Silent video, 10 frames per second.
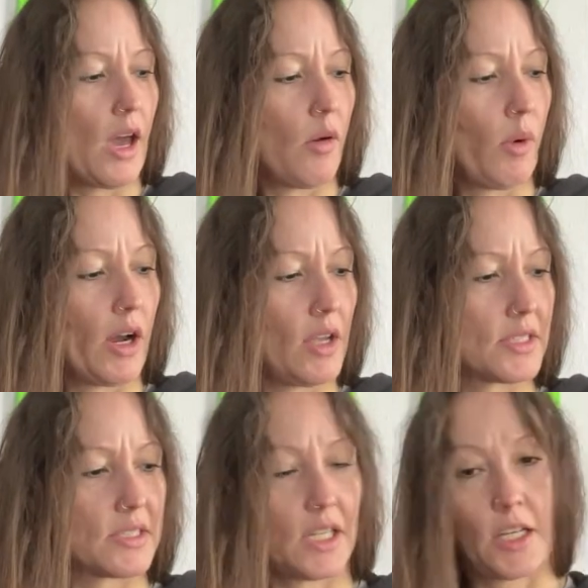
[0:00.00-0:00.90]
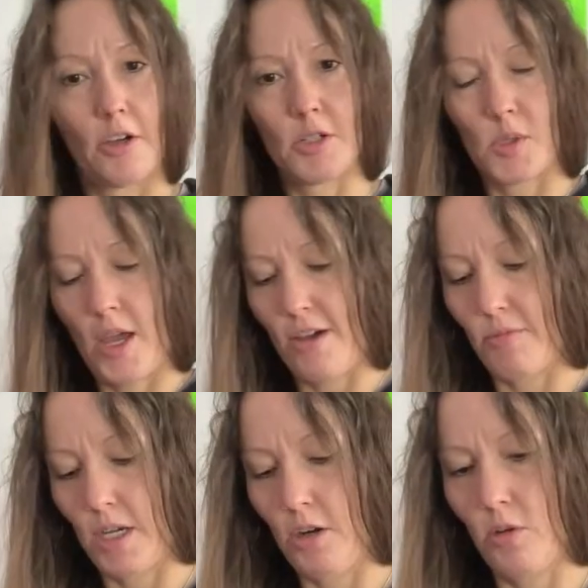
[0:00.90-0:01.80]
where else it's going to go. So I have
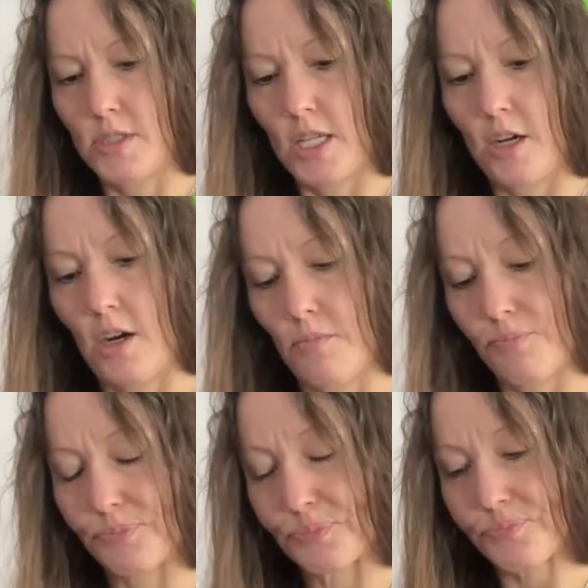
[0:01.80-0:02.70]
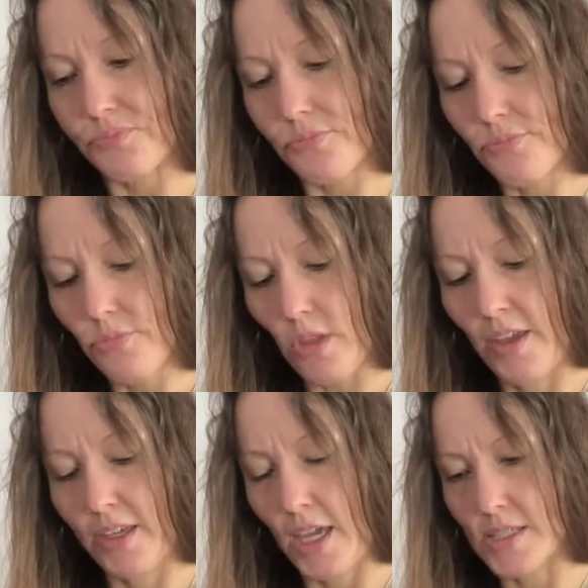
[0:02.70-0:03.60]
my notes here
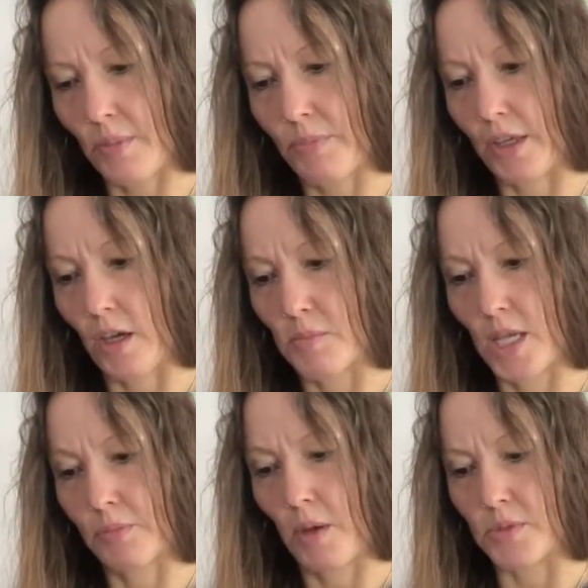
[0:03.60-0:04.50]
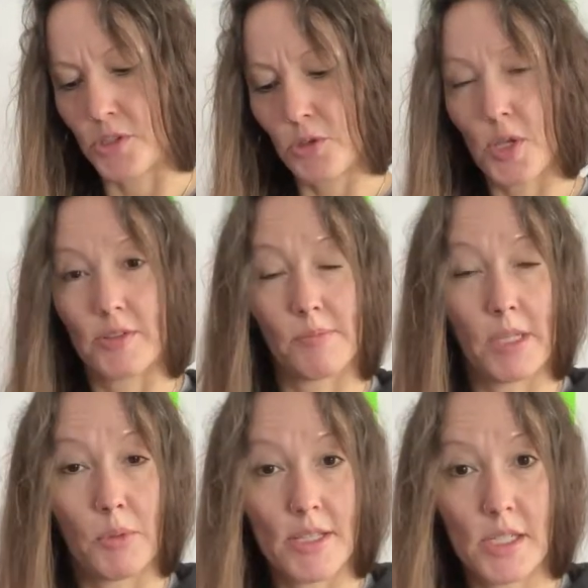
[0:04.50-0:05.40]
in case something comes through. So if
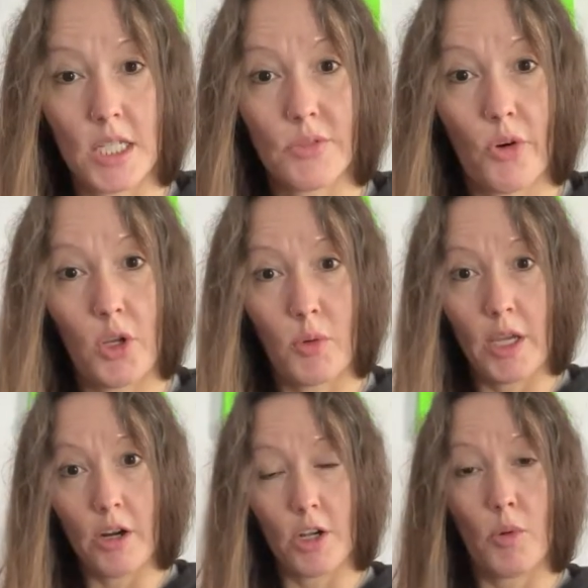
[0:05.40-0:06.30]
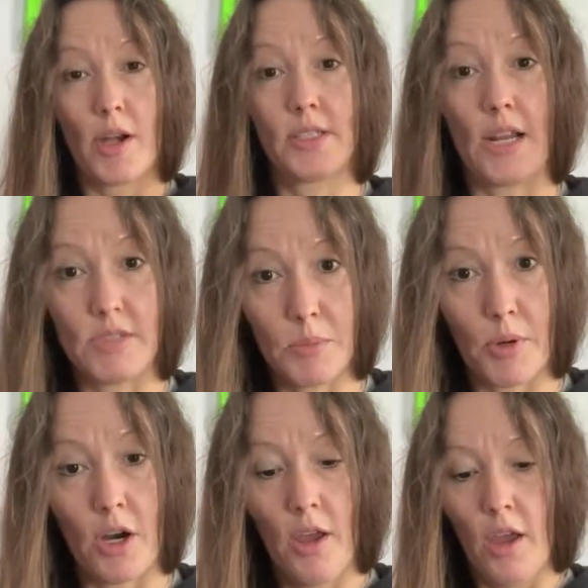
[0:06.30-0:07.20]
something resonates for you here and you want to dive
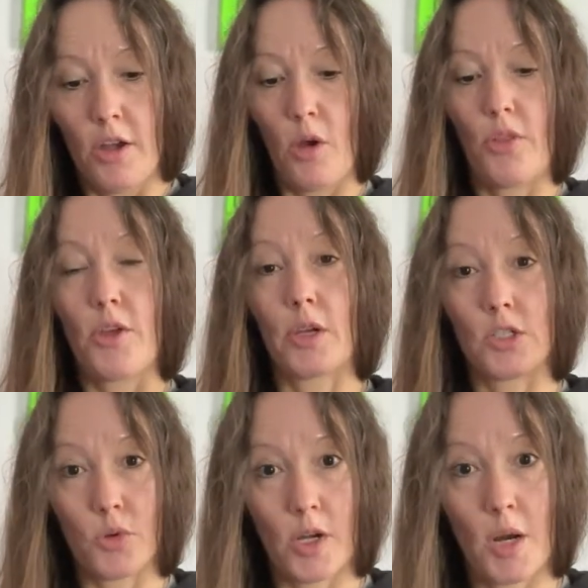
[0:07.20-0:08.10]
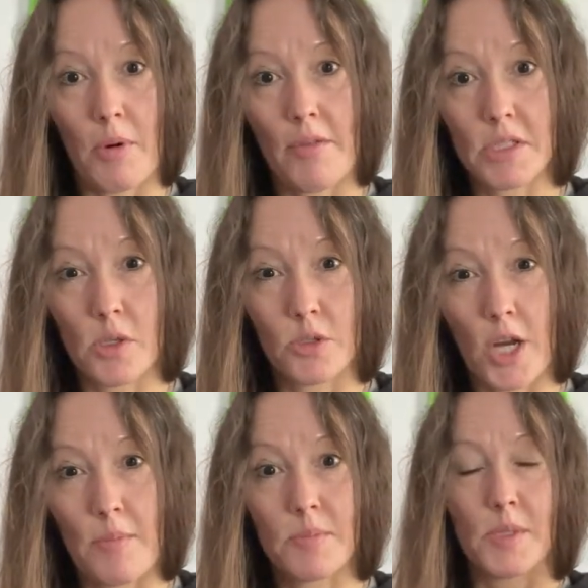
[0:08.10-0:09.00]
deeper, know that you can join our private soul
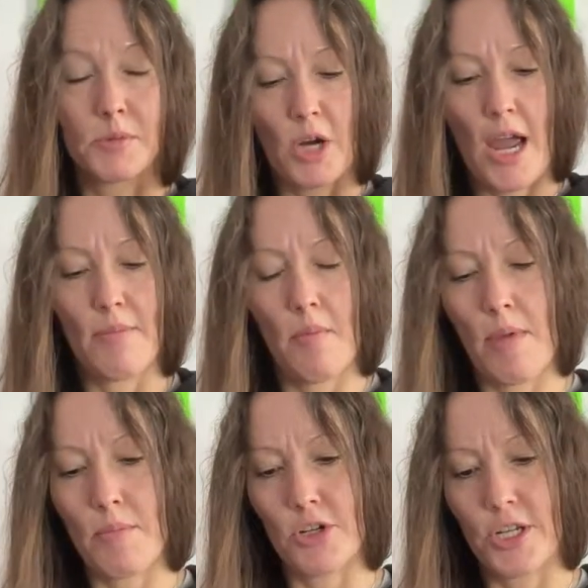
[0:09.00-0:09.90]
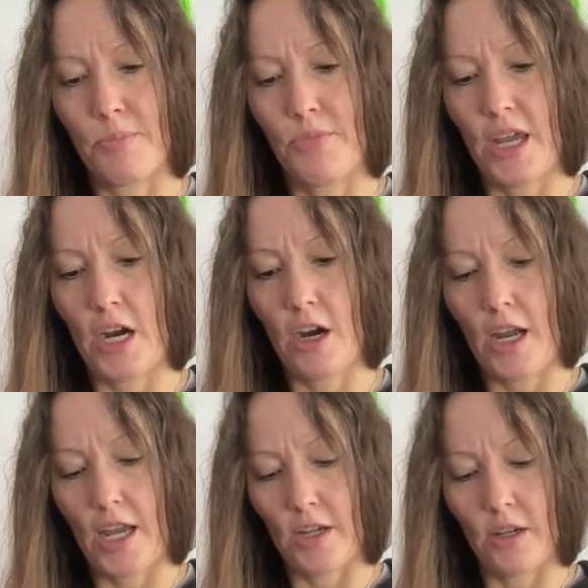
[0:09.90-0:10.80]
tribe subscribe membership there,
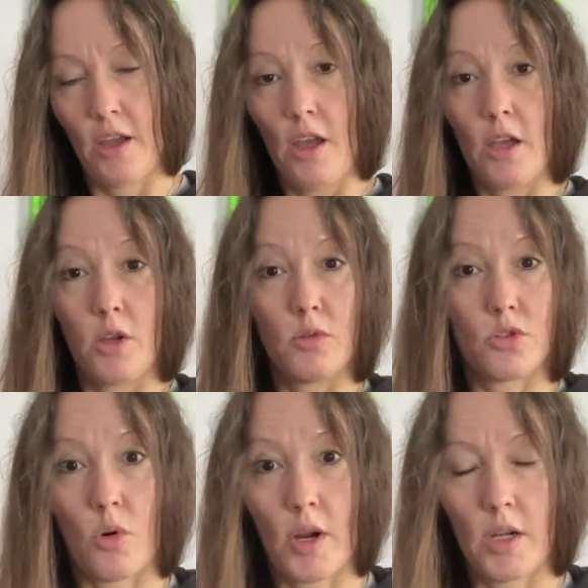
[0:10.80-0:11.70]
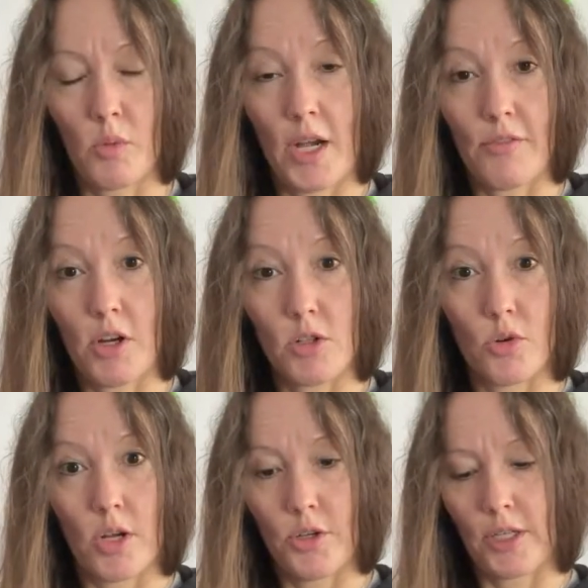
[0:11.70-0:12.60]
and you join. Whenever you
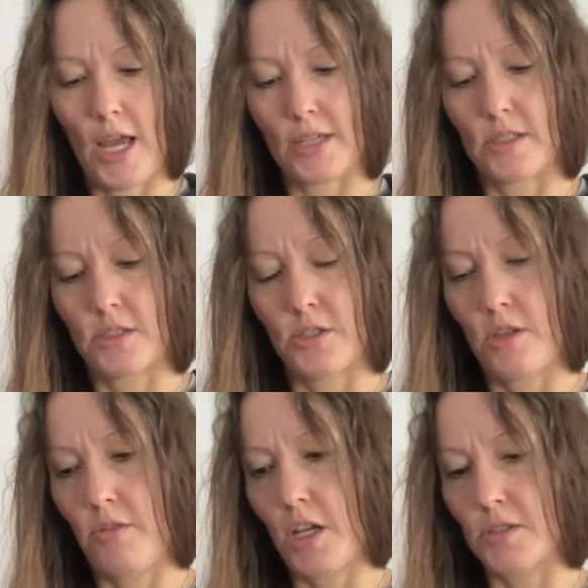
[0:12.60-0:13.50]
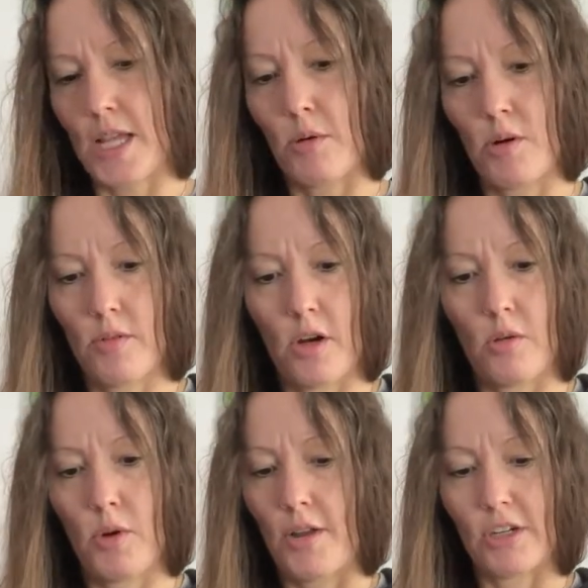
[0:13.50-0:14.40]
join, you get access to the videos that were,
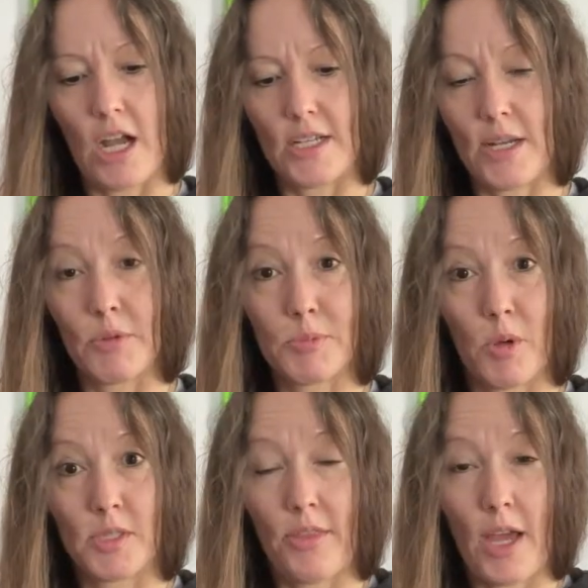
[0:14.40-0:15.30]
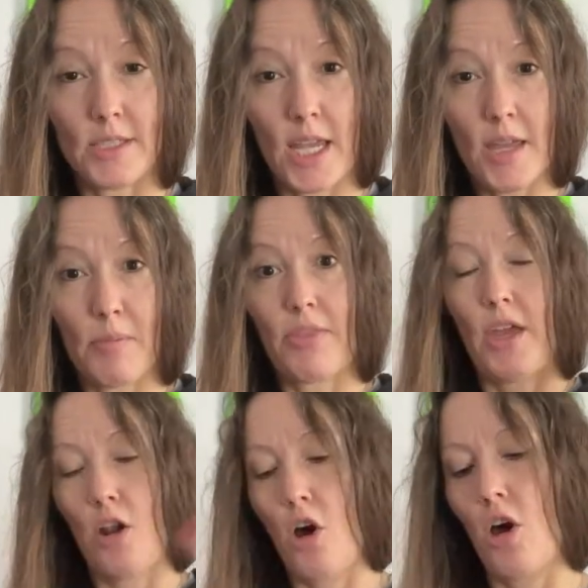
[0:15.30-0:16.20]
or whatever content was posted that day, but
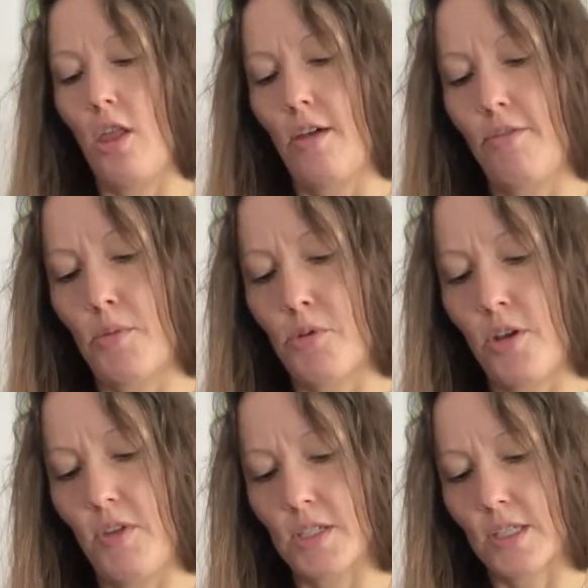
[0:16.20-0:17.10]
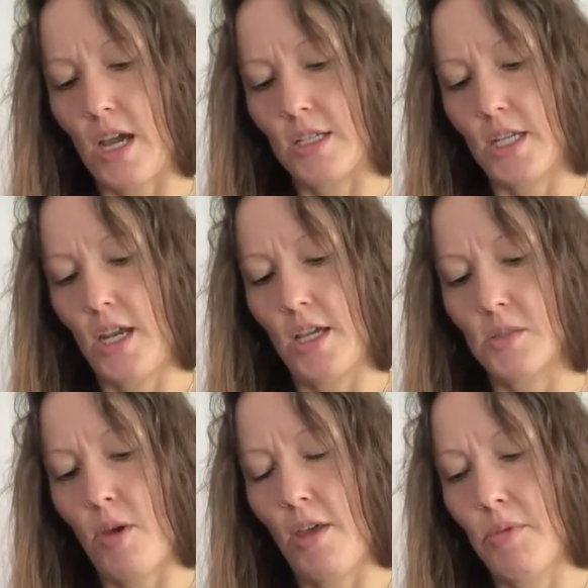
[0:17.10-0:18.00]
then all of the previous content as
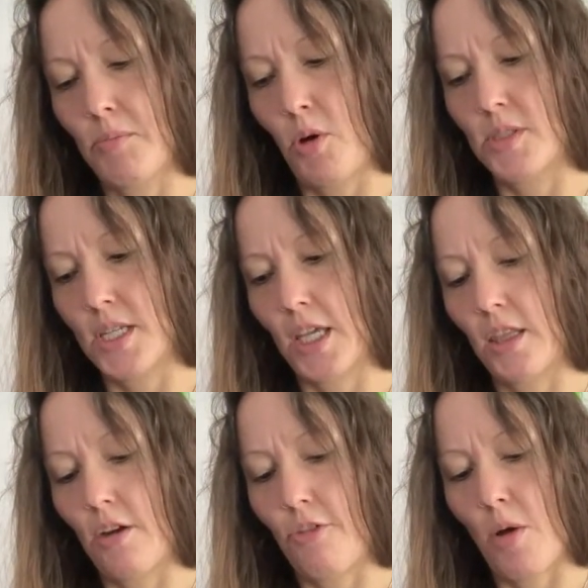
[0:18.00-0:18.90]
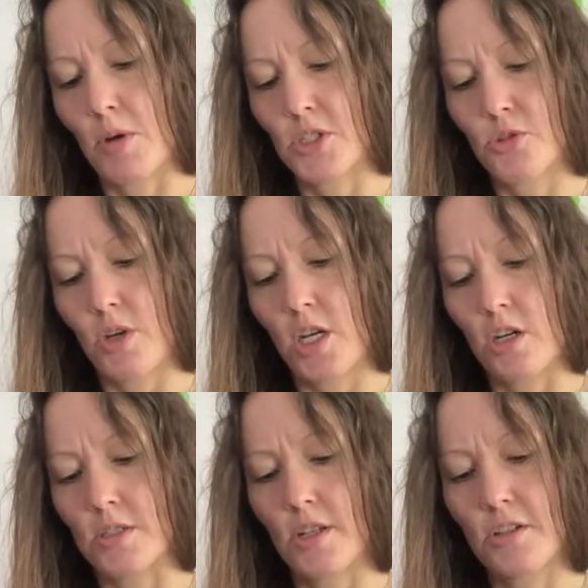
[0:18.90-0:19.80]
well. I've been posting in there for almost 3
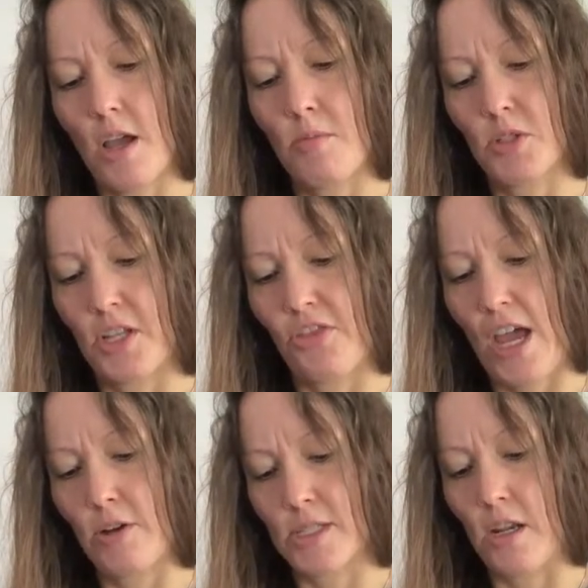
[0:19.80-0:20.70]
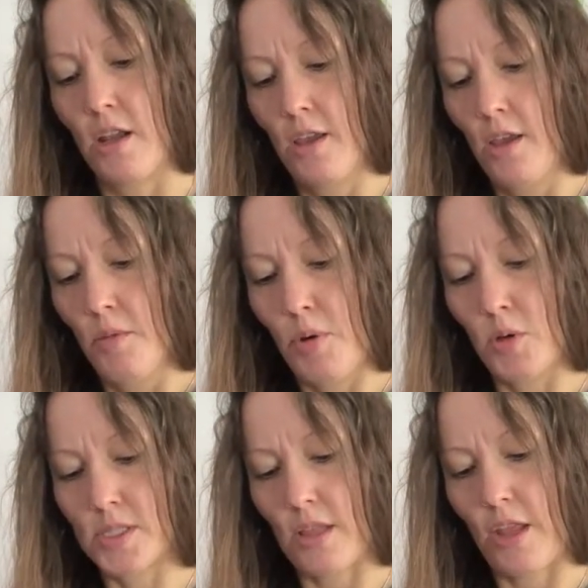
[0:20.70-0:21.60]
years. There's almost 1,000
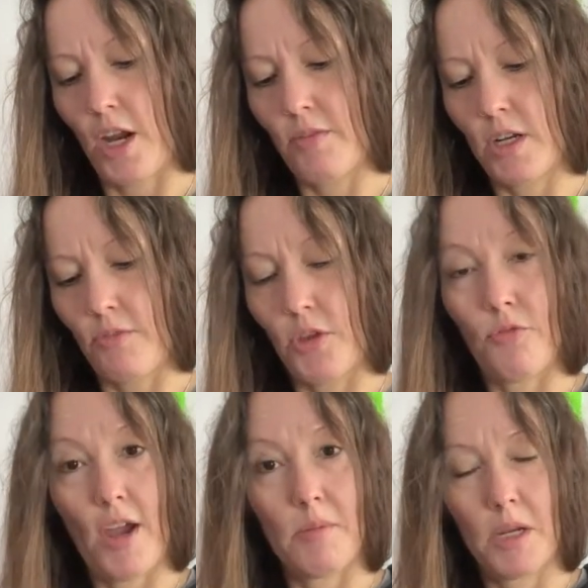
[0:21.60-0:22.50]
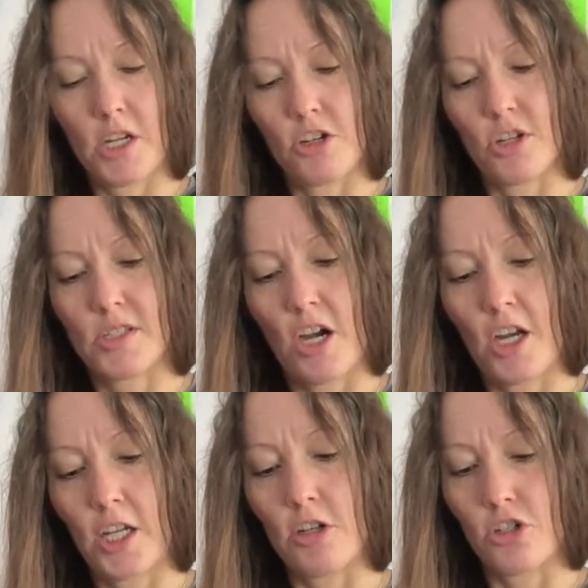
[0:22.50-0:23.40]
posts in there. Even if you find me and you're just
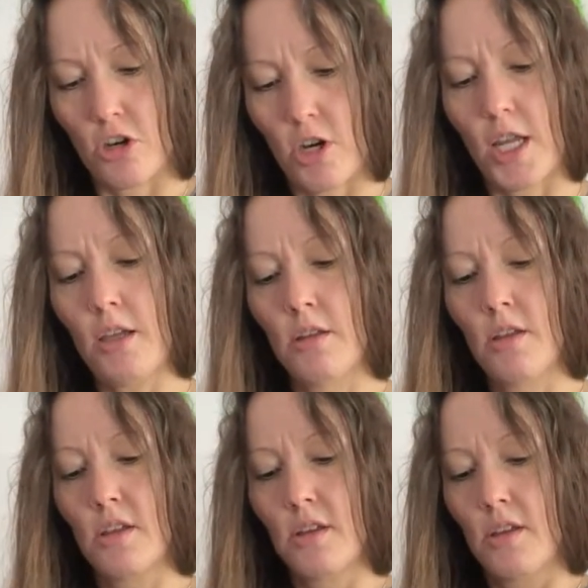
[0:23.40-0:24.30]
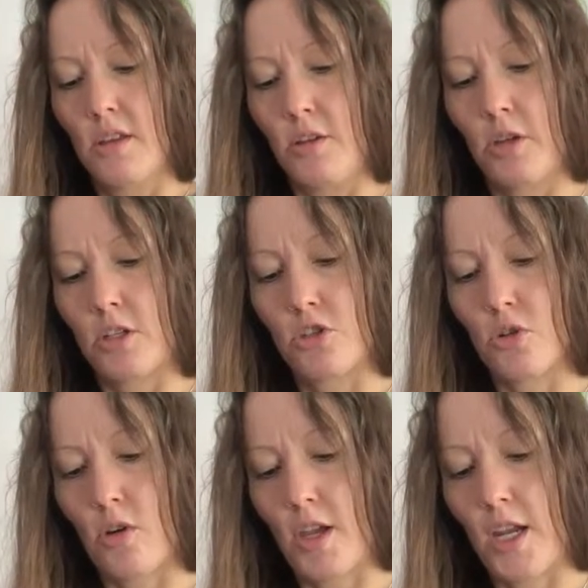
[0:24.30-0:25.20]
starting your journey, you could
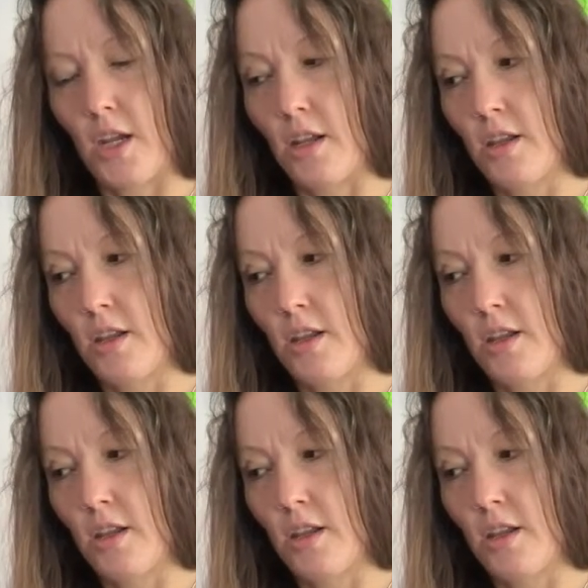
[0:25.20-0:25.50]
join